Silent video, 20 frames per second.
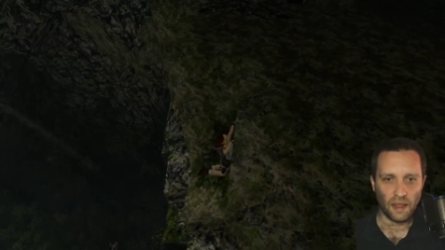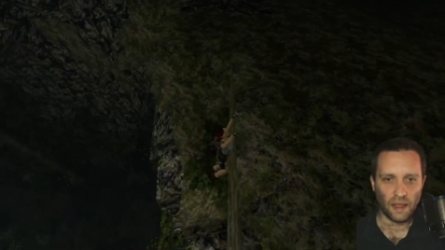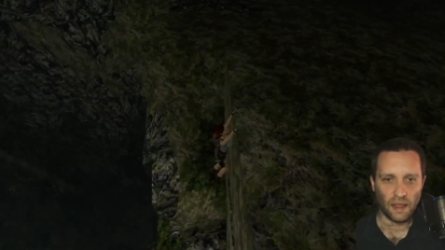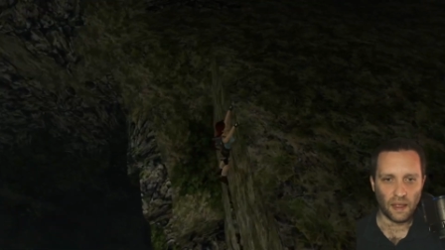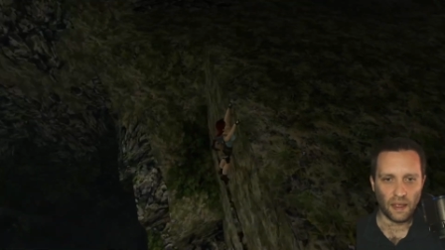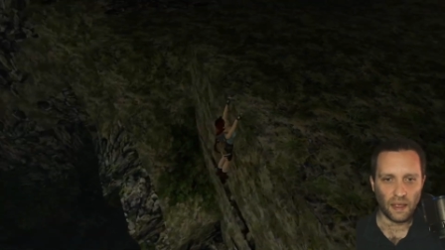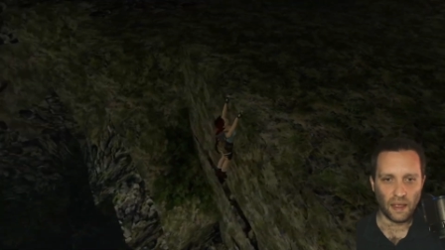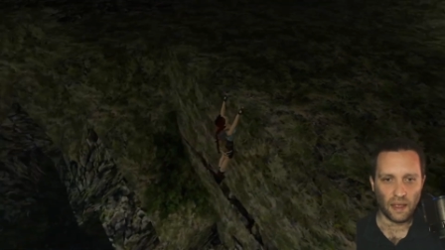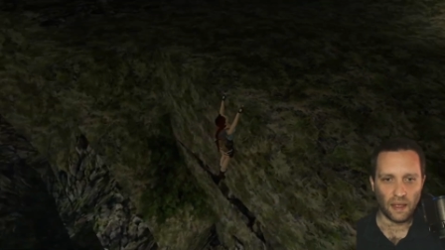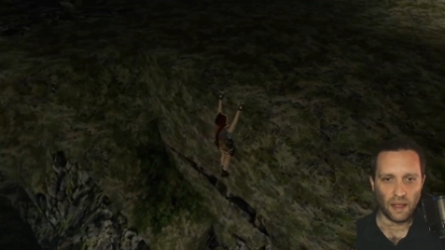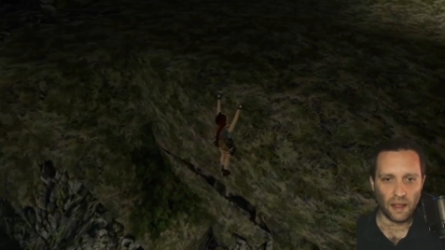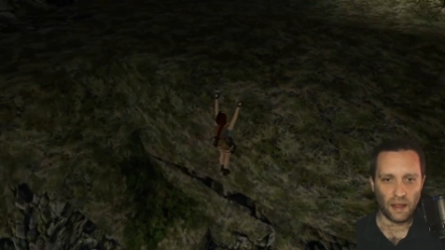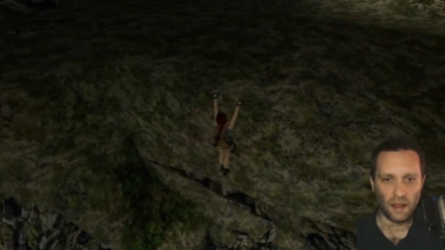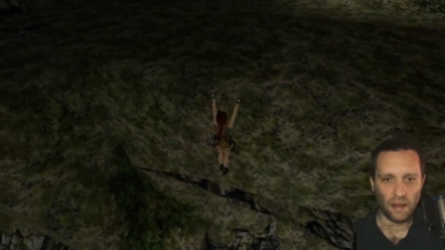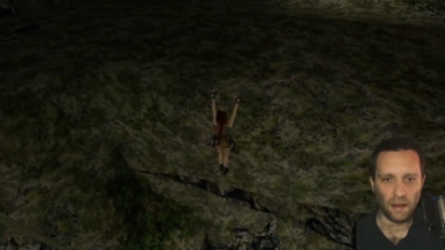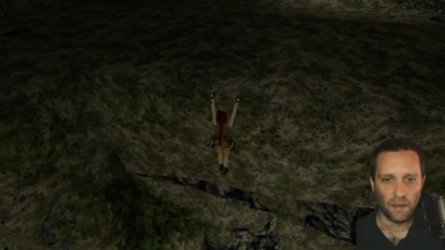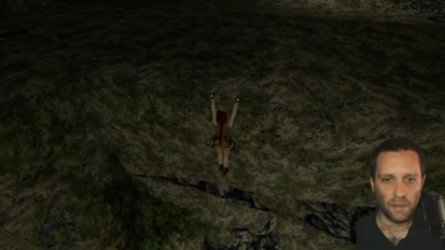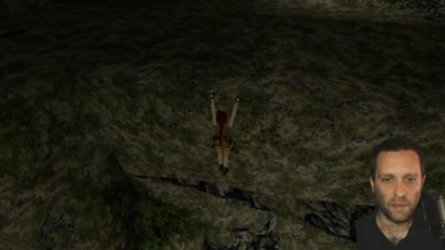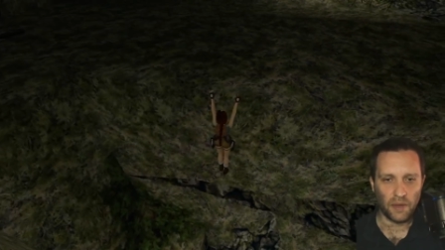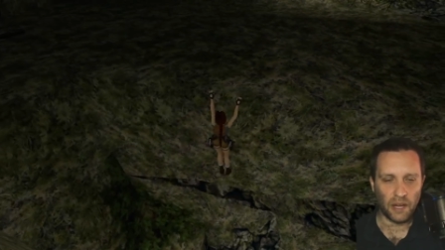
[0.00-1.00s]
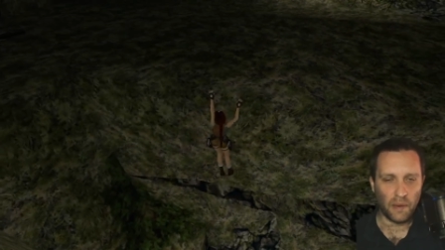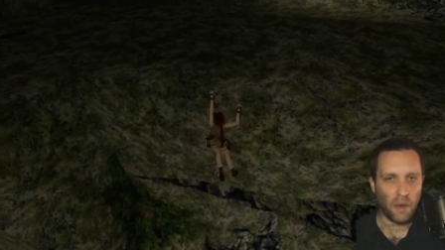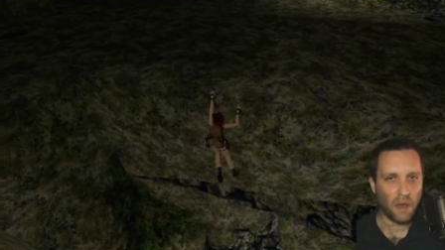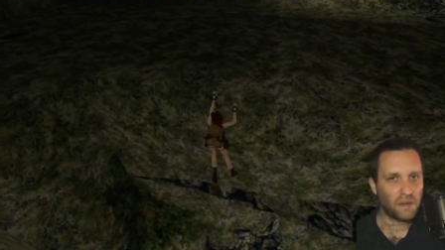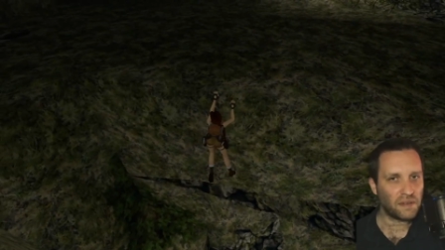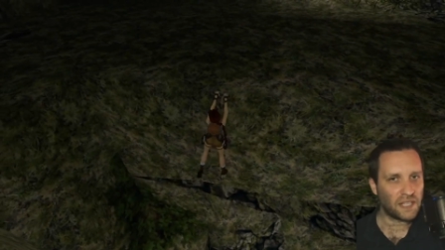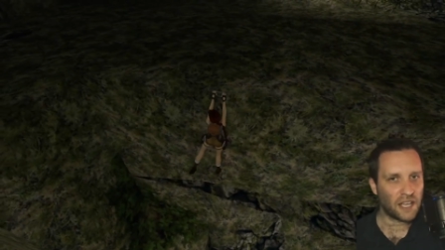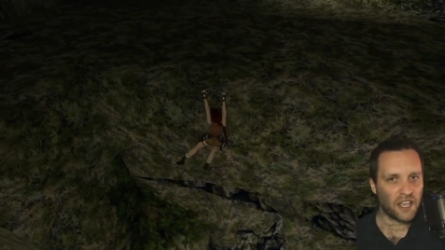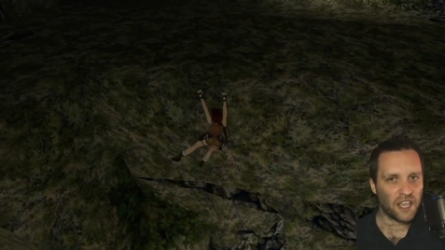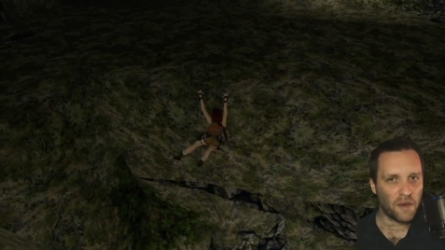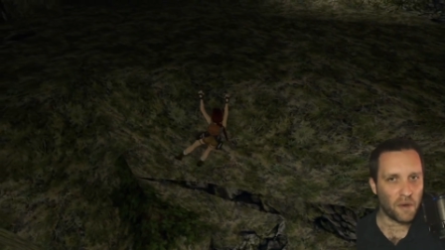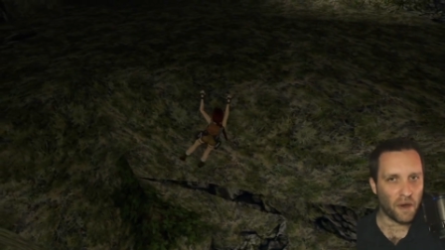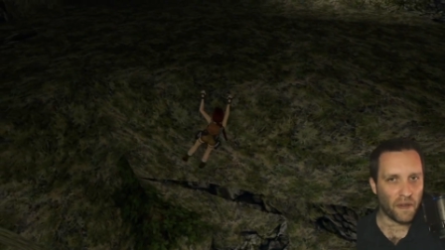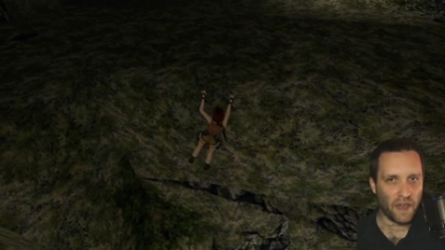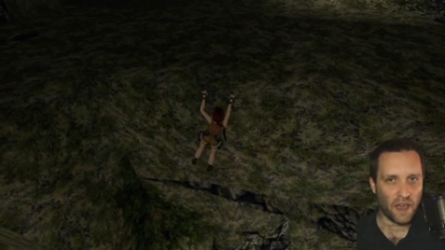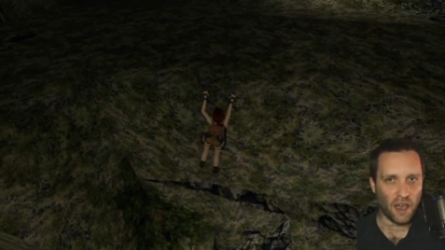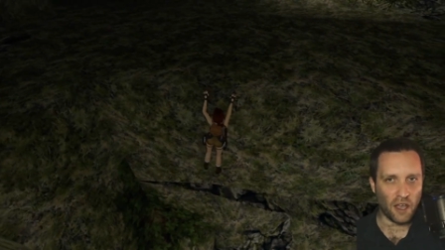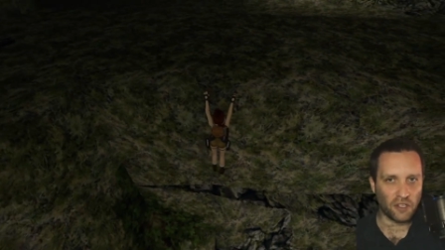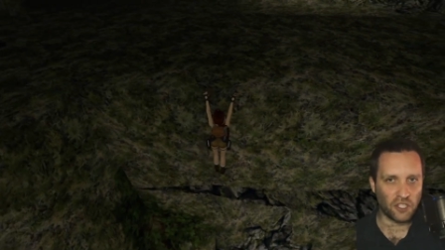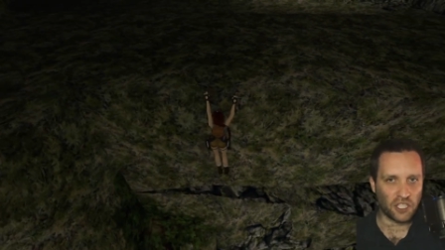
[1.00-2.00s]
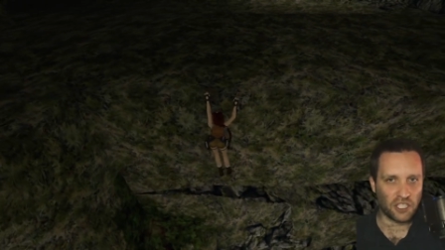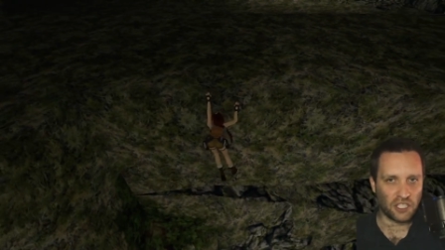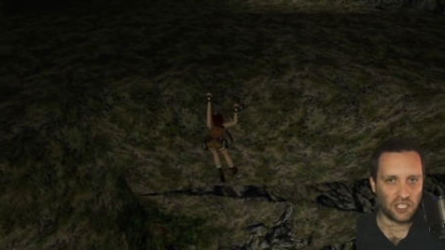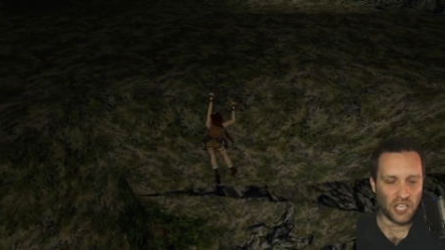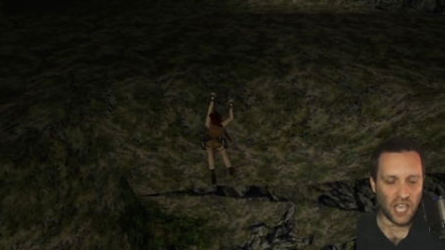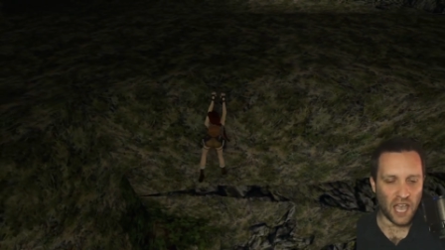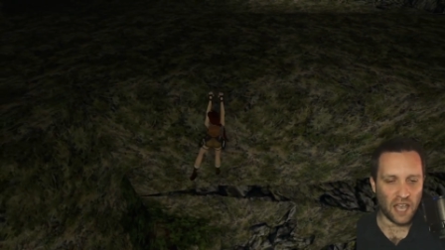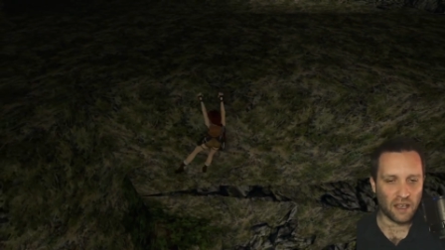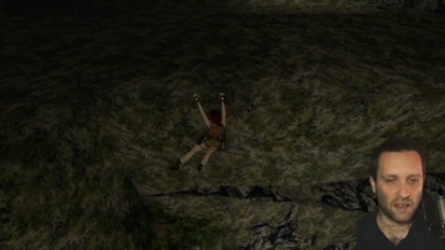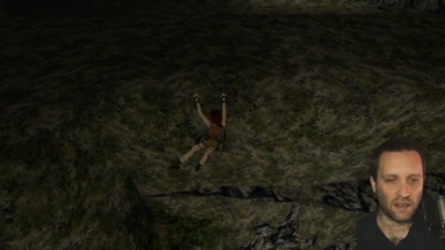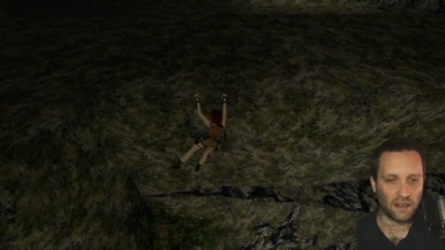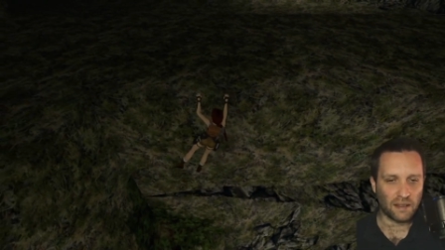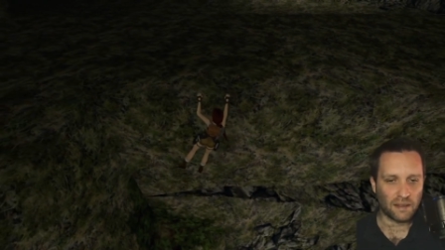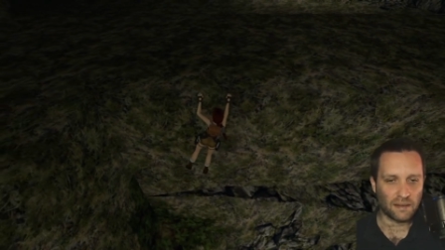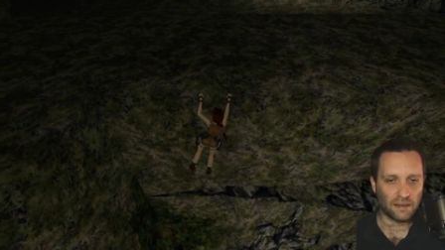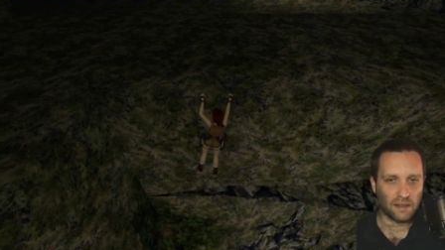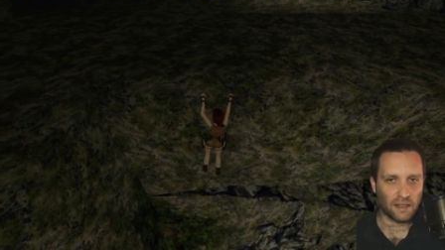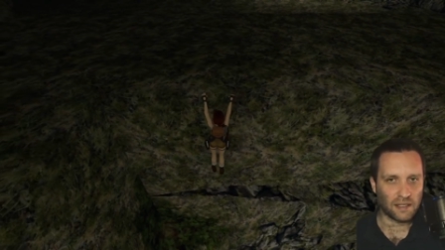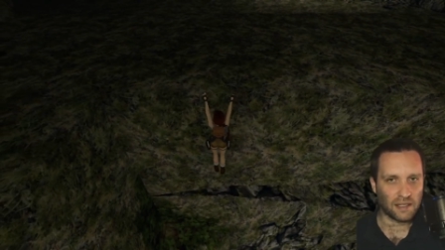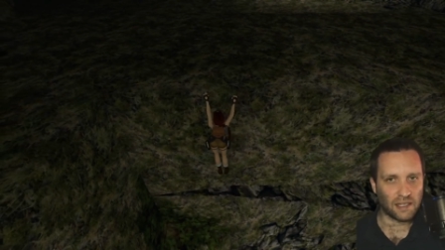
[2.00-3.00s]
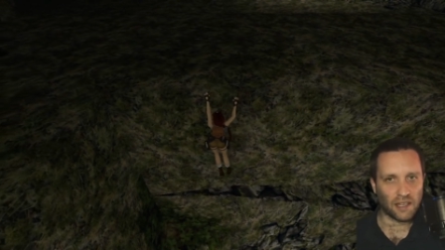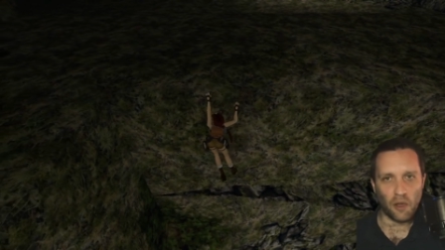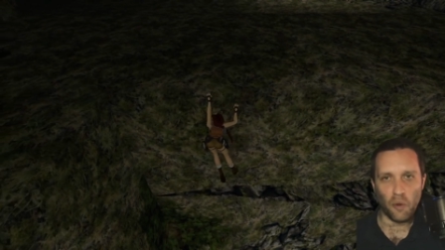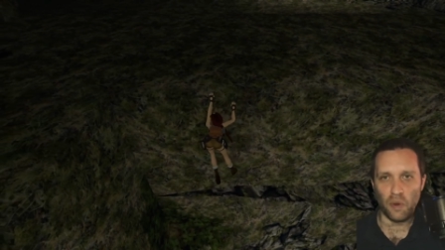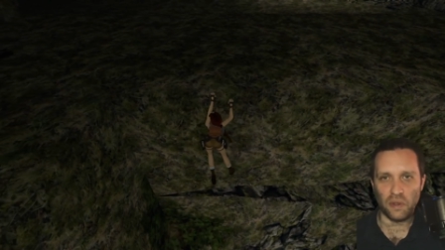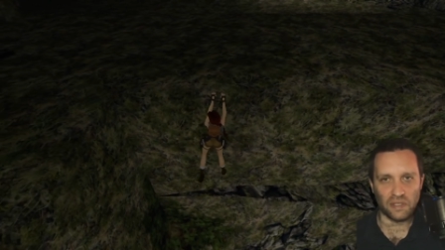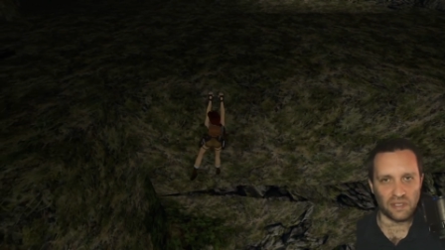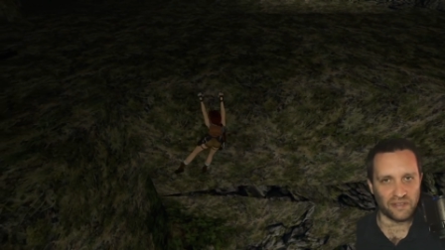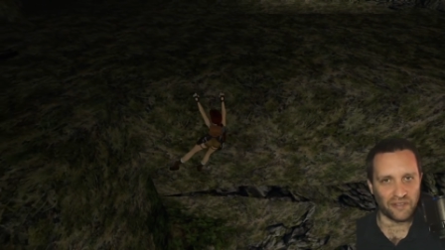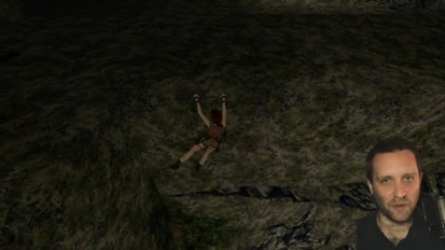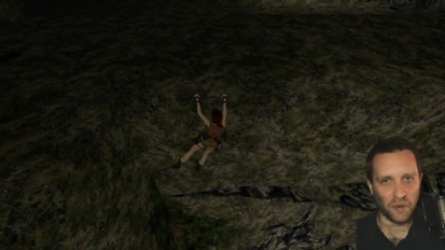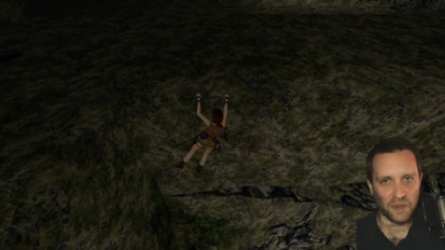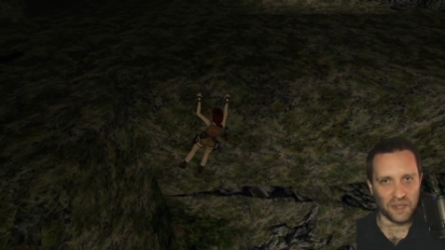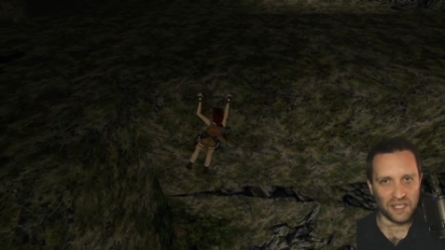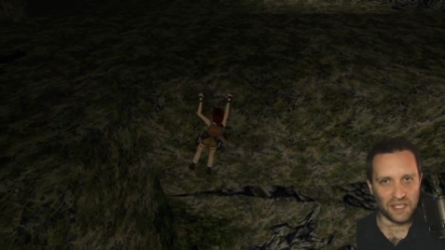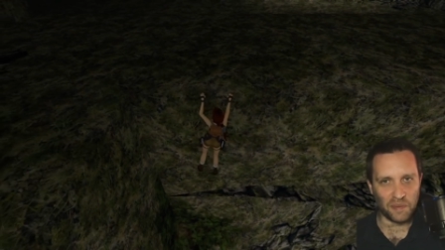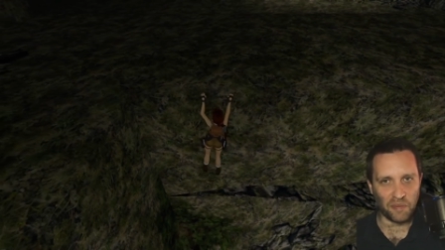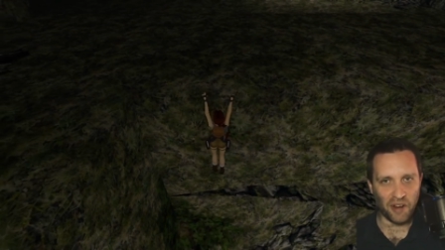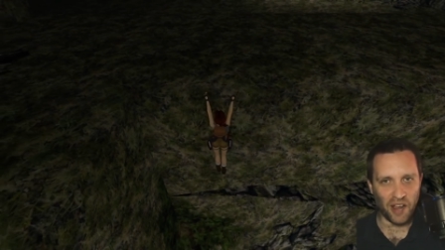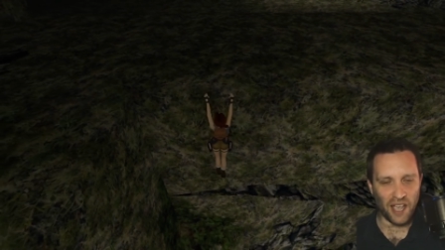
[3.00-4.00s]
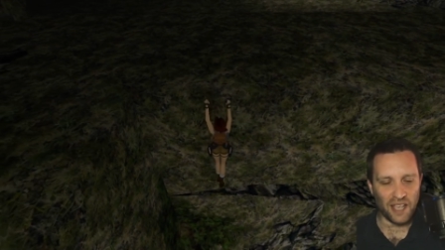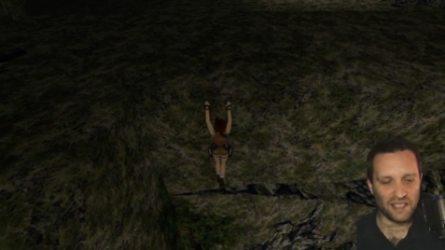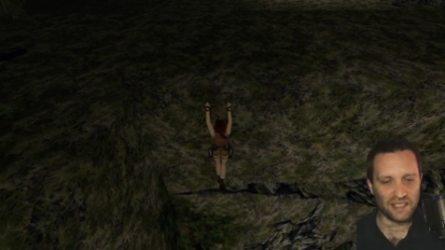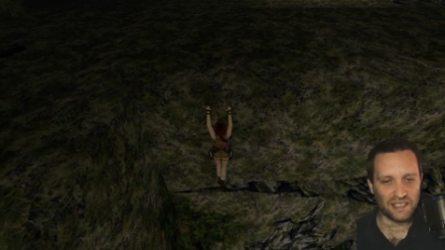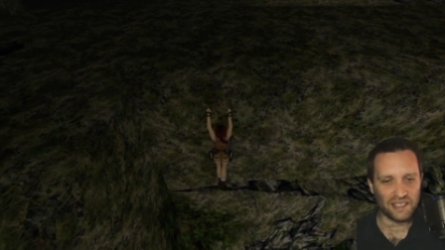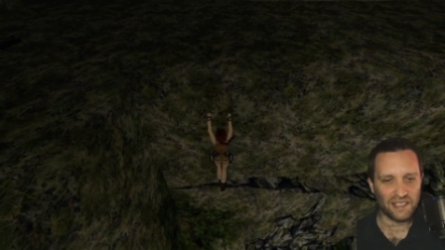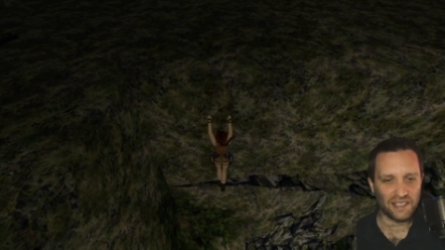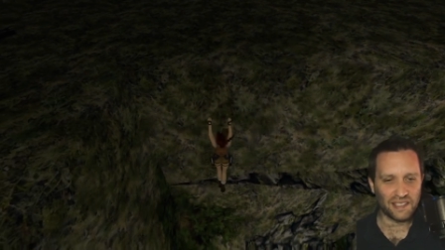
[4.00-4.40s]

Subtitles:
But I won't tell you what they are just yet, because I don't want to ruin the surprise.